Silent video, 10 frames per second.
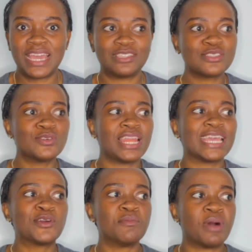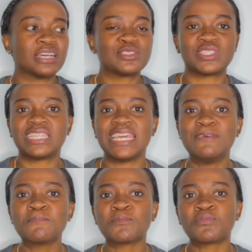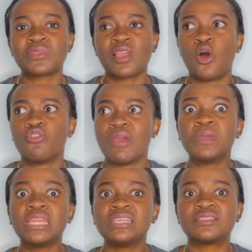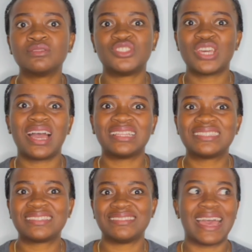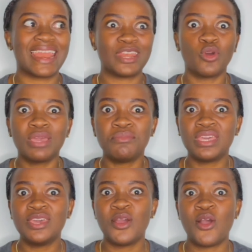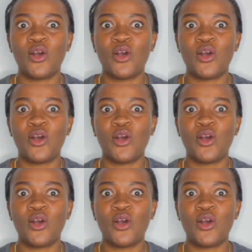I just don't like going back to see or reminisce on chats that annoy me,